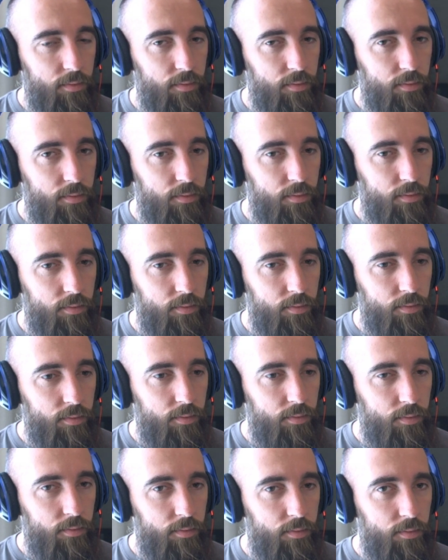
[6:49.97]

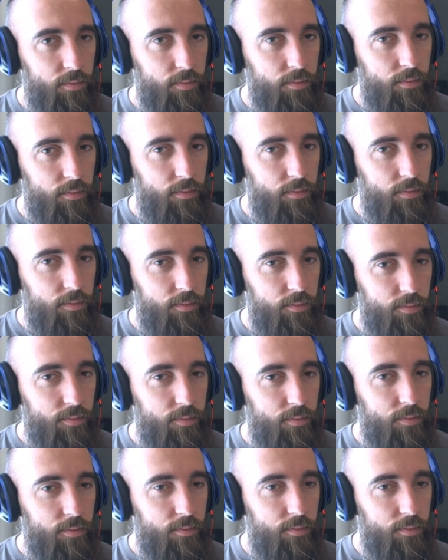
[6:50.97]

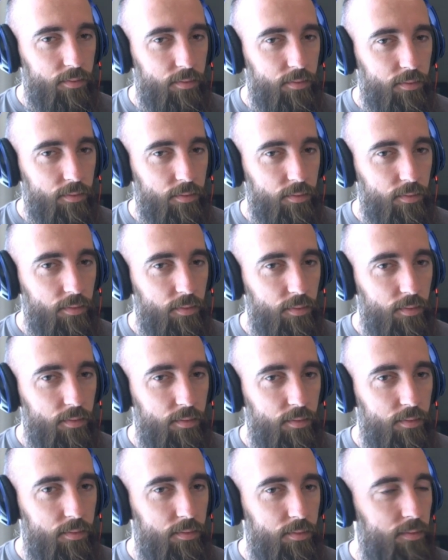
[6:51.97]

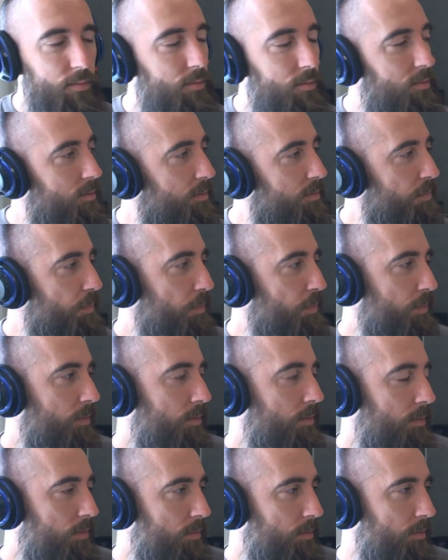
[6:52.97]

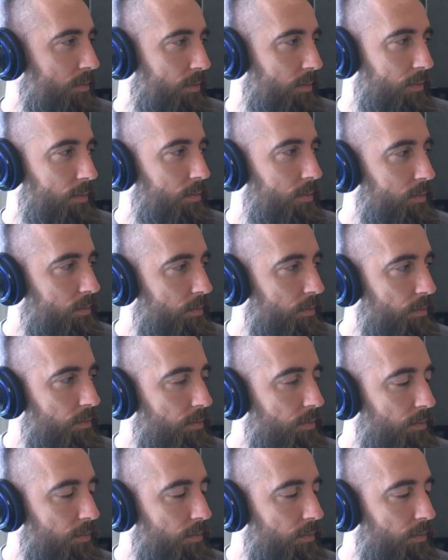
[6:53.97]
[no speech]